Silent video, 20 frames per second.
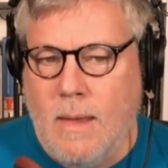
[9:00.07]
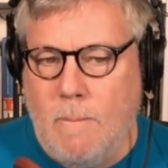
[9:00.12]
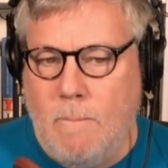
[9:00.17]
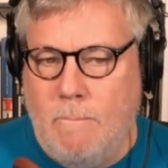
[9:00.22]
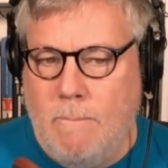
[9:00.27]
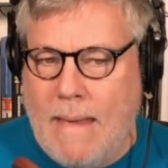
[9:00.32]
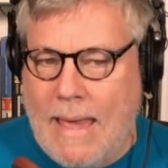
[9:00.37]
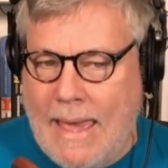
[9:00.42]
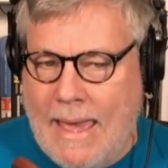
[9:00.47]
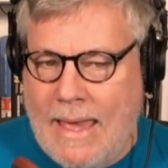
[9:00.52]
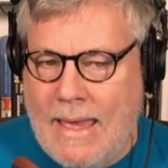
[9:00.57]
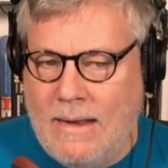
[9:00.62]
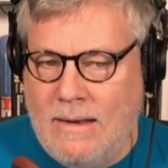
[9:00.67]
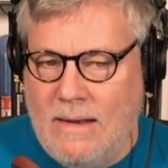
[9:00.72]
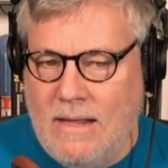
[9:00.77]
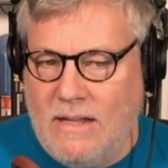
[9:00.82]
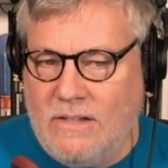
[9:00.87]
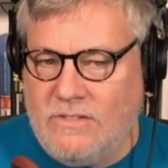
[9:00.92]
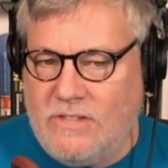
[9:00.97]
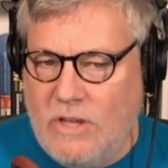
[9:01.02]

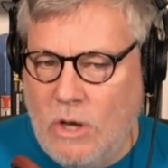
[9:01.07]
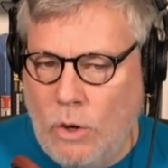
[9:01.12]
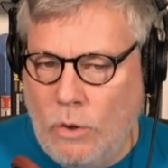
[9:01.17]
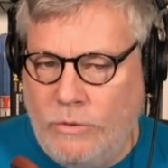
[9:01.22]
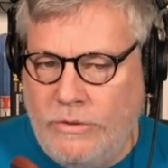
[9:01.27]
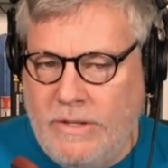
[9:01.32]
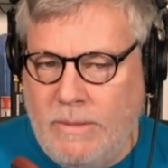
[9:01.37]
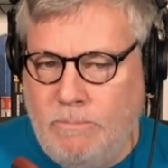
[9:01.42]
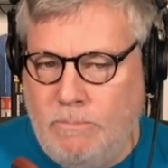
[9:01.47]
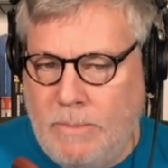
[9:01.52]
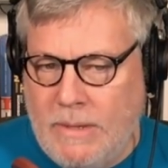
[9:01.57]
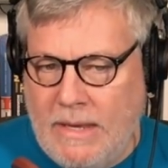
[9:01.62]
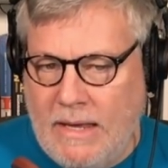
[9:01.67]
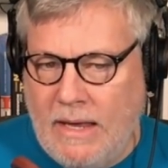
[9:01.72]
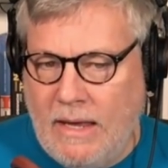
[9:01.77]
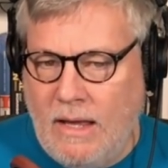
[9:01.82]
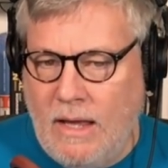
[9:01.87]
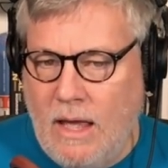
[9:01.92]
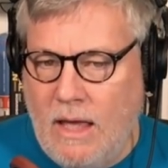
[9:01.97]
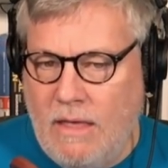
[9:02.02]
Man is the only
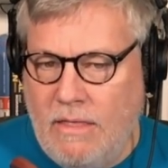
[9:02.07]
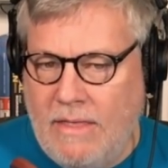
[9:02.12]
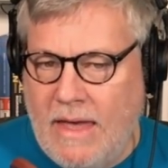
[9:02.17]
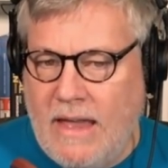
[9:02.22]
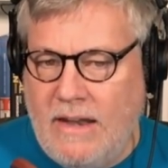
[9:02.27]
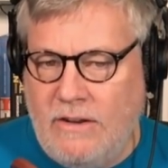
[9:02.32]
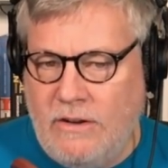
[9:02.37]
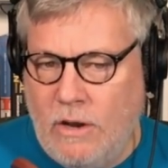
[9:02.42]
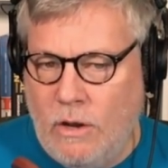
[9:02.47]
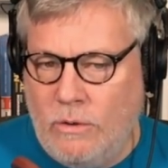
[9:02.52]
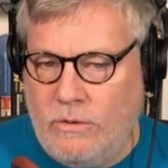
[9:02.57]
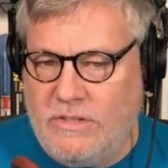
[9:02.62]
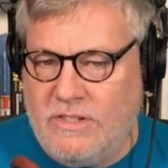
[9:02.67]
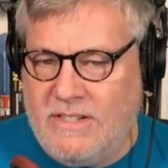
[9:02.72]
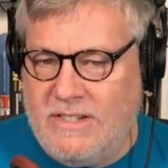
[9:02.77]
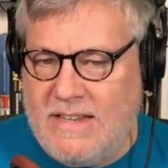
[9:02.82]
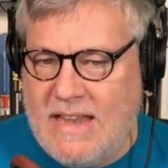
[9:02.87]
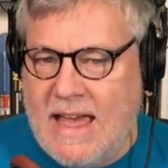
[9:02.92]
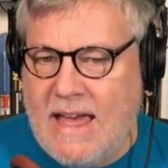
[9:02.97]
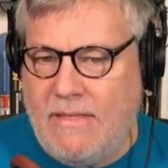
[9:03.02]
being that knows
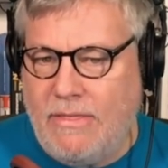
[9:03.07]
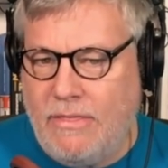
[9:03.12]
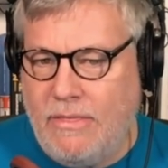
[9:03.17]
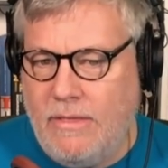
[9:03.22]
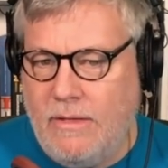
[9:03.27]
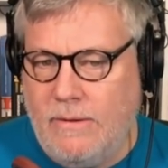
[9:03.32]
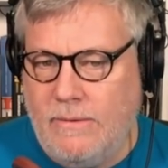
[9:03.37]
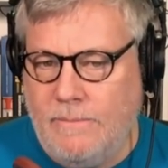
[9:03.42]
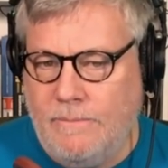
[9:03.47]
death.